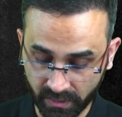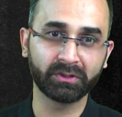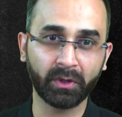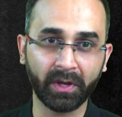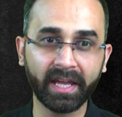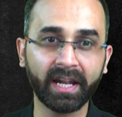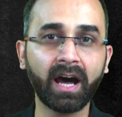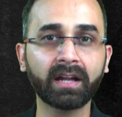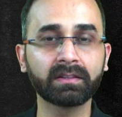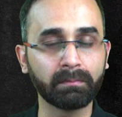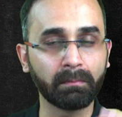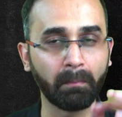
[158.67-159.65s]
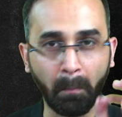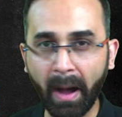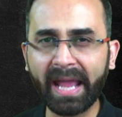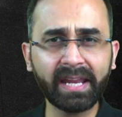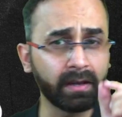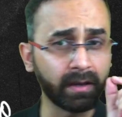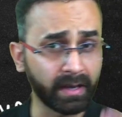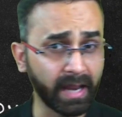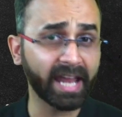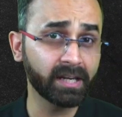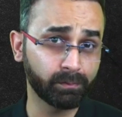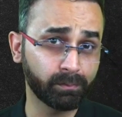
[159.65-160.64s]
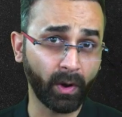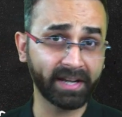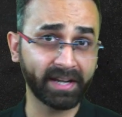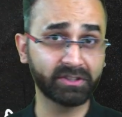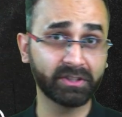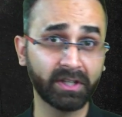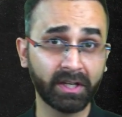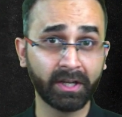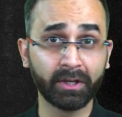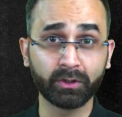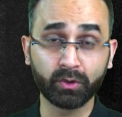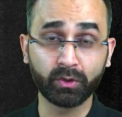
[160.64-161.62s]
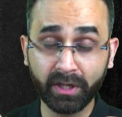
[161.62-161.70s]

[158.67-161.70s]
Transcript: So here are my 9 points to